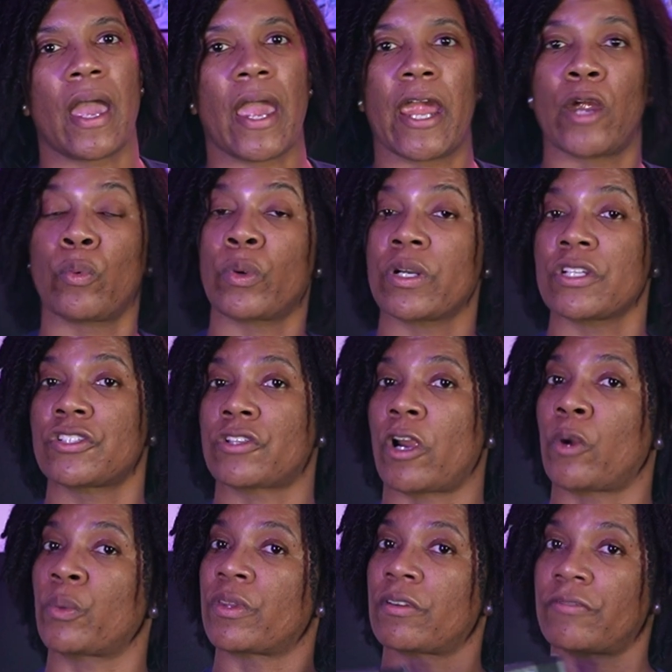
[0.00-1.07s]
And we're going to start
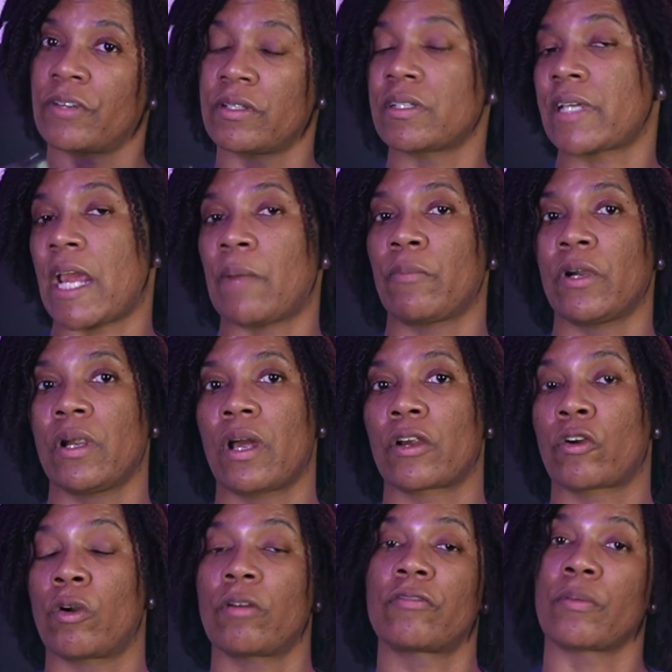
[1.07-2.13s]
with the front of the camera.
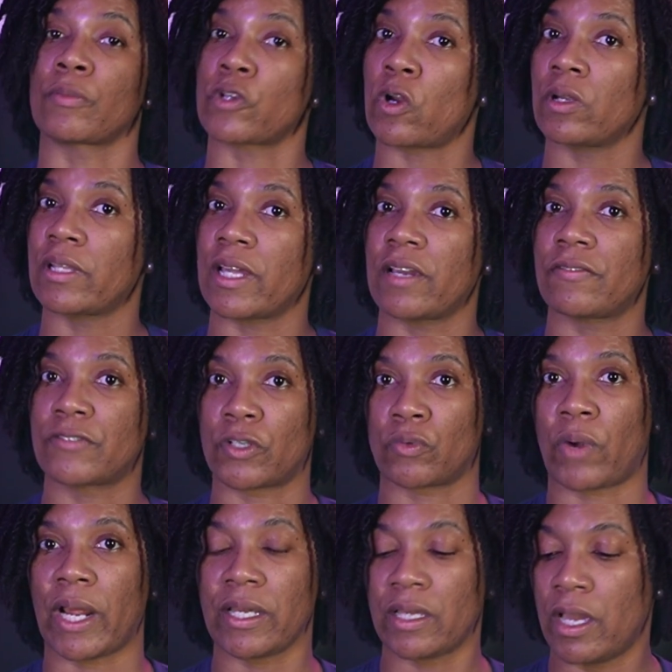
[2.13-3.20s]
Going from your left to
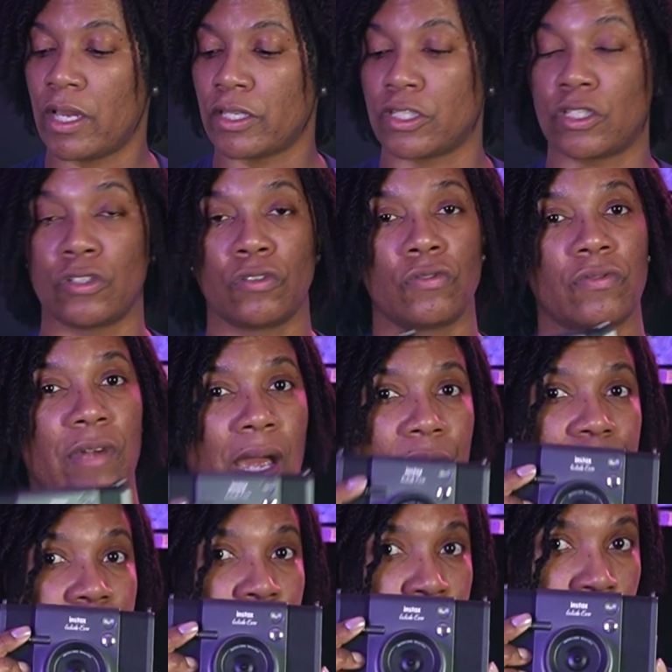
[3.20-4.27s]
right, you've
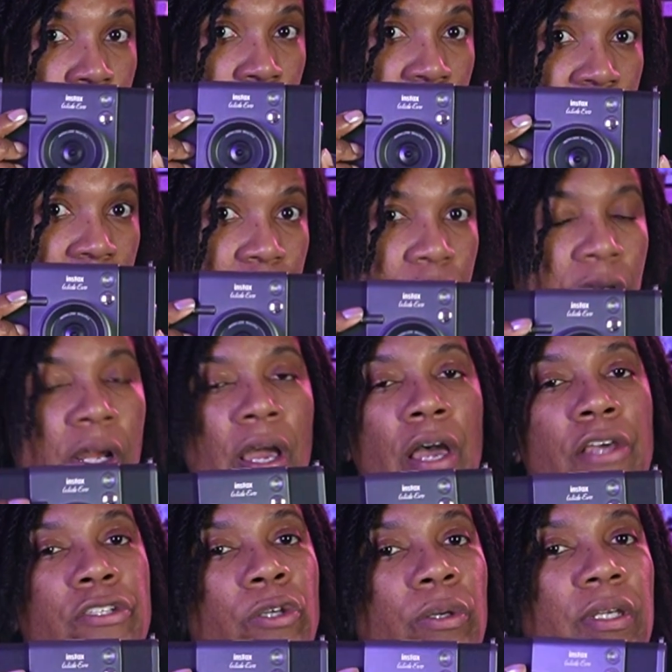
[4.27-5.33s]
got the shutter lever.
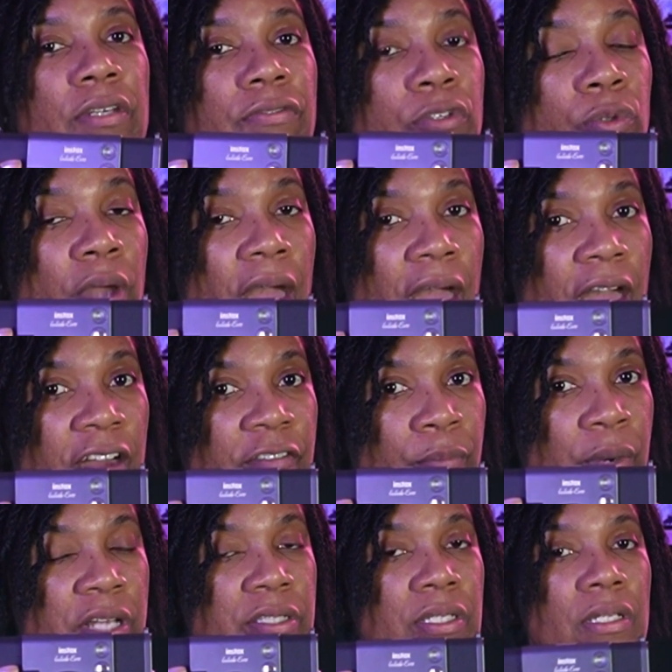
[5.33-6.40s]
So if you half
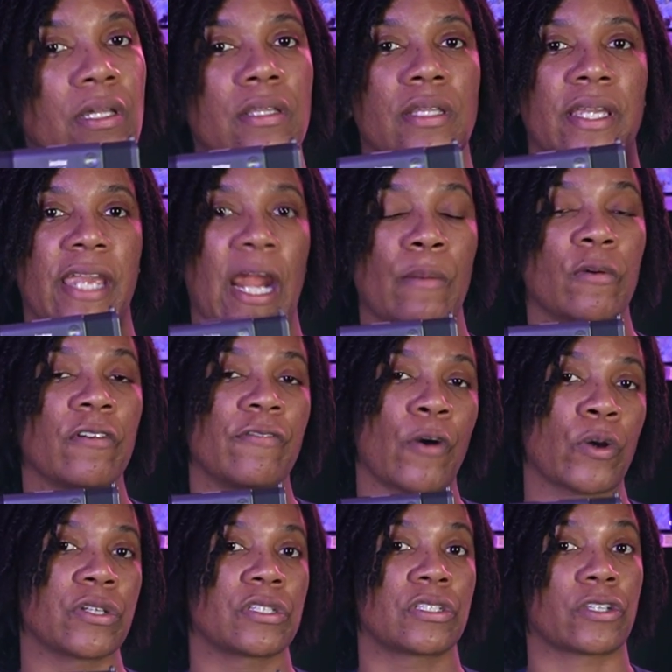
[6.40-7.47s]
press it, the camera
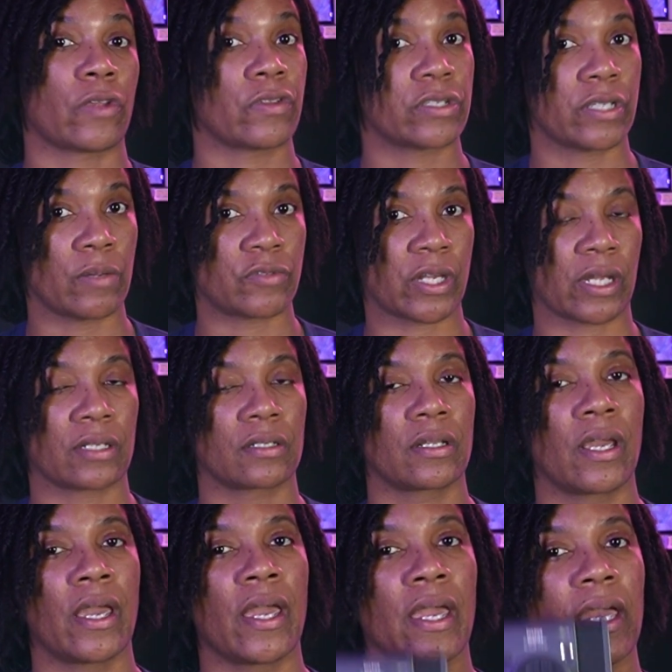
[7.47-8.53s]
focuses on the subject.
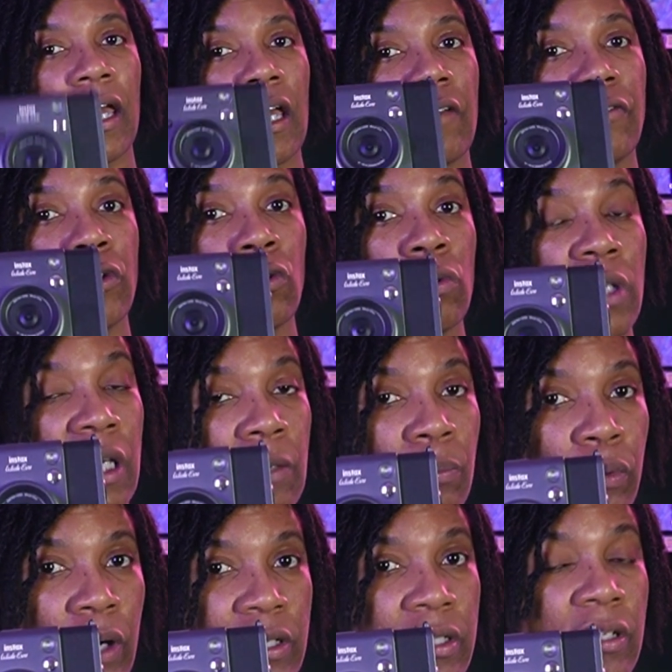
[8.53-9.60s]
If you keep
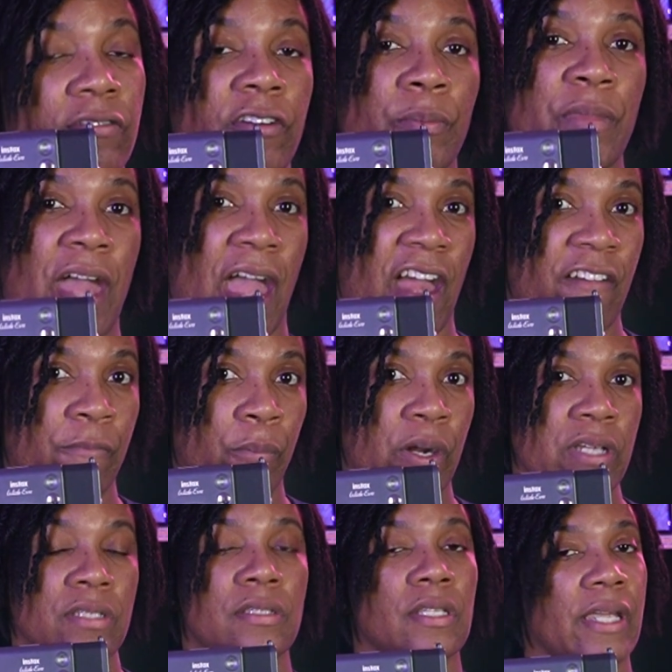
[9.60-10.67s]
pressing from the half
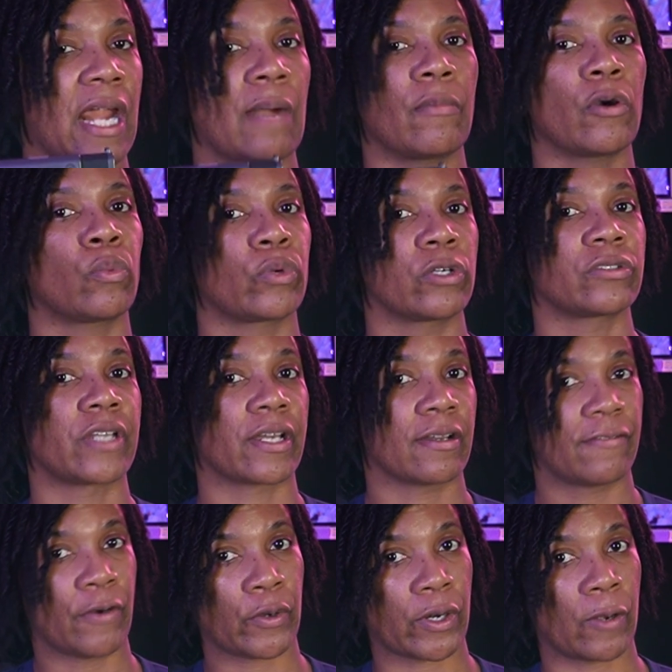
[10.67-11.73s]
press, the camera will take a
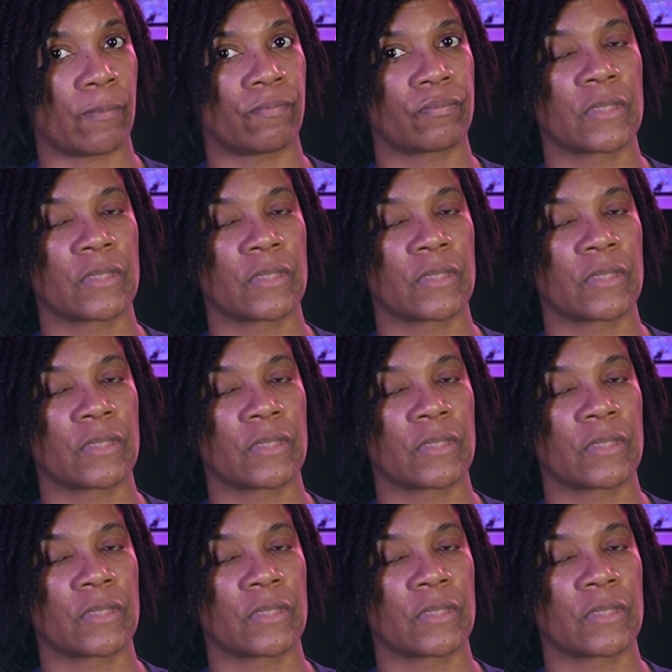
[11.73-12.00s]
photo.